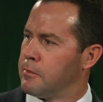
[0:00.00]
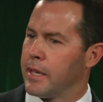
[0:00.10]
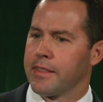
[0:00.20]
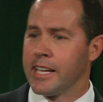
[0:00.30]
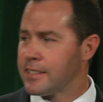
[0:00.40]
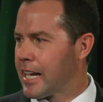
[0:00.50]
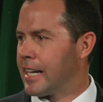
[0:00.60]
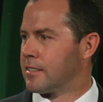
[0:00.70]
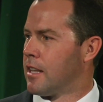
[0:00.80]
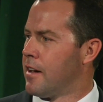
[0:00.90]
Man, these
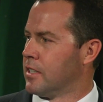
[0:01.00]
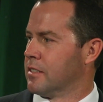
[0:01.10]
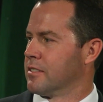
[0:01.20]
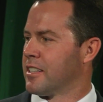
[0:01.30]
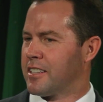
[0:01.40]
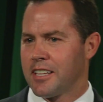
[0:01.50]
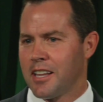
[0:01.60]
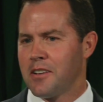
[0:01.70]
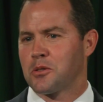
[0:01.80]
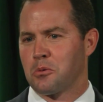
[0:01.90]
guys love it. They
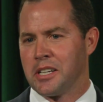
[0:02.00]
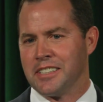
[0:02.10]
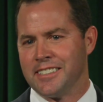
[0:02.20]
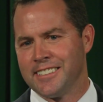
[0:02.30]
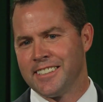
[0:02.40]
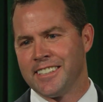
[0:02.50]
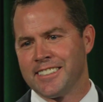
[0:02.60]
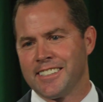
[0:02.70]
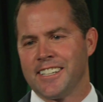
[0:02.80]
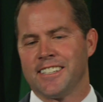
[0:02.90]
love to read.
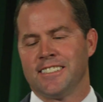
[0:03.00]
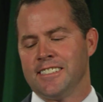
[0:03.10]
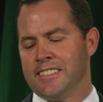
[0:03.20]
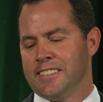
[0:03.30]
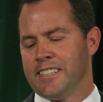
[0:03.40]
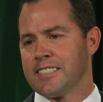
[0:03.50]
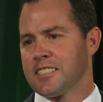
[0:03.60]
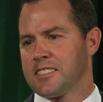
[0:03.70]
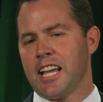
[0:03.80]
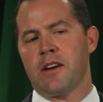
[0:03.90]
And
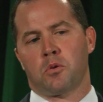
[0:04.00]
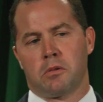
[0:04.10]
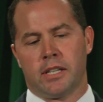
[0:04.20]
As a staff, we're